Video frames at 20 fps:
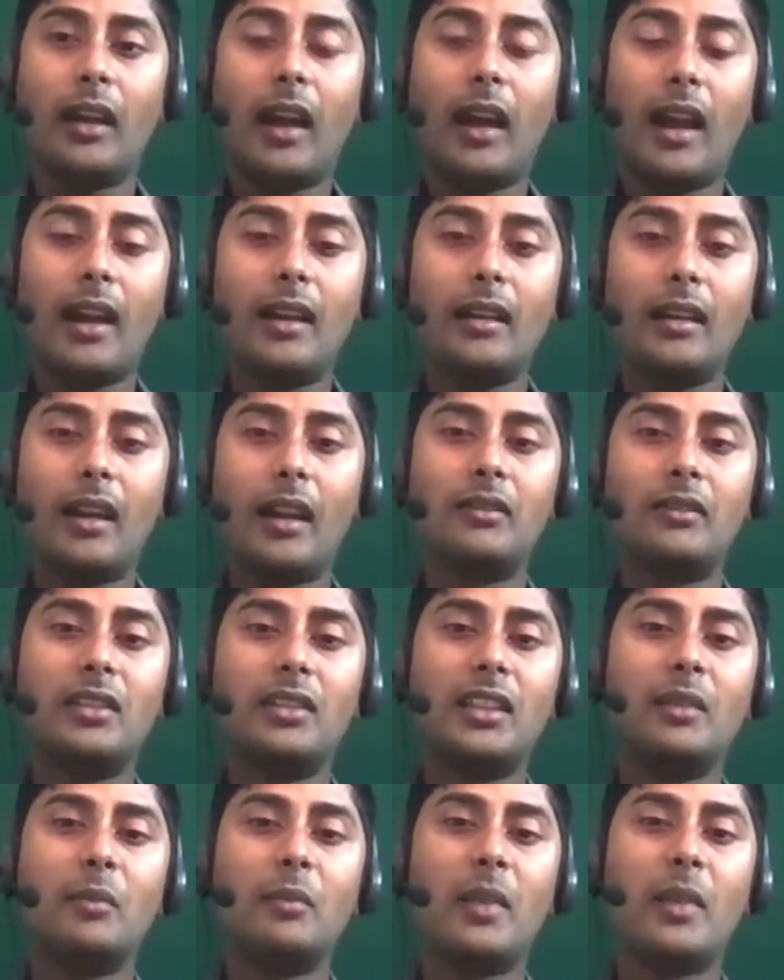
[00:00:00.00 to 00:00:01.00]
and I've
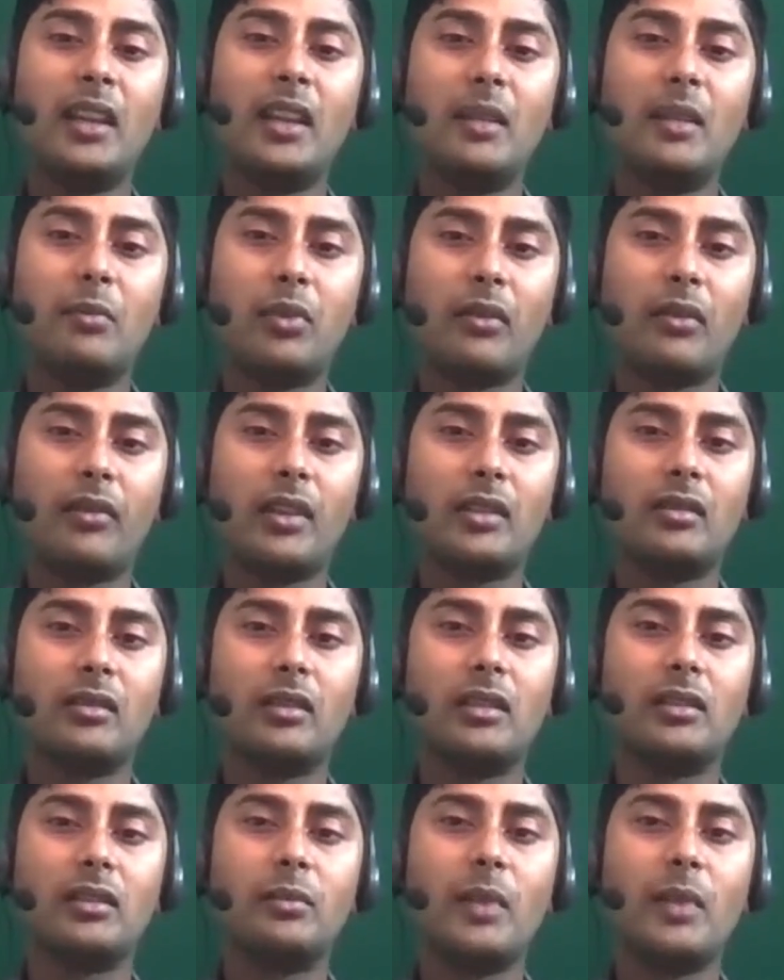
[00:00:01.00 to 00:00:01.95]
seen many professionals,